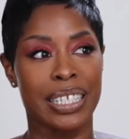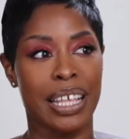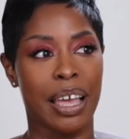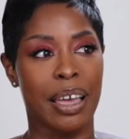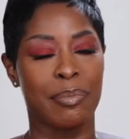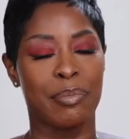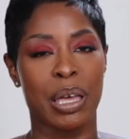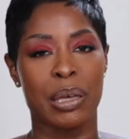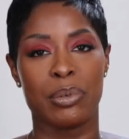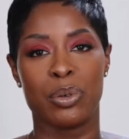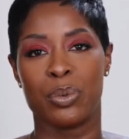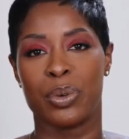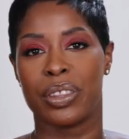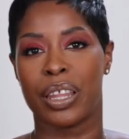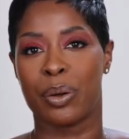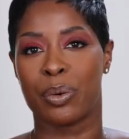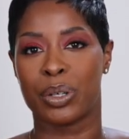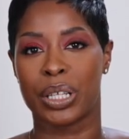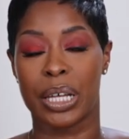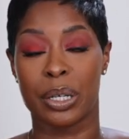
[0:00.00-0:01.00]
that maybe when
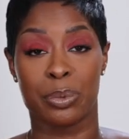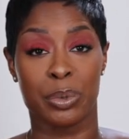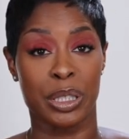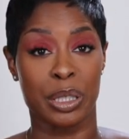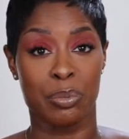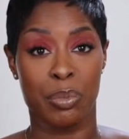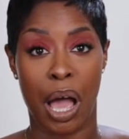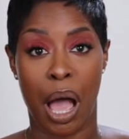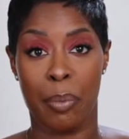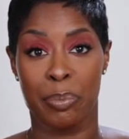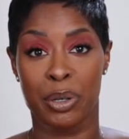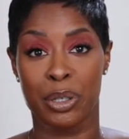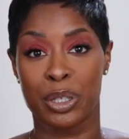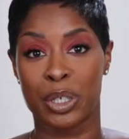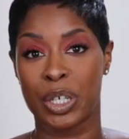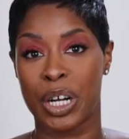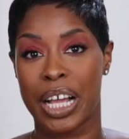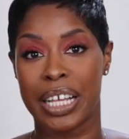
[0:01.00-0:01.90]
they were like really popular,